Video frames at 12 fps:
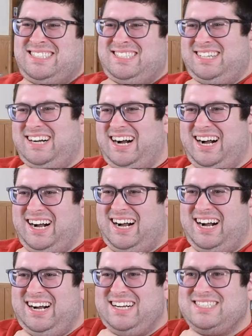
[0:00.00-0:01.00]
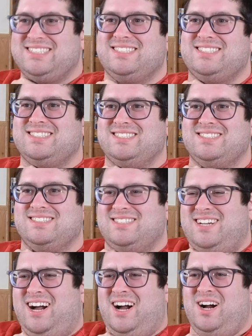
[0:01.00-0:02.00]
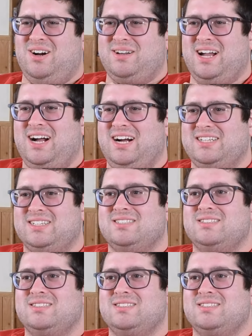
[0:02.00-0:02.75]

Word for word: Oh. Oh god.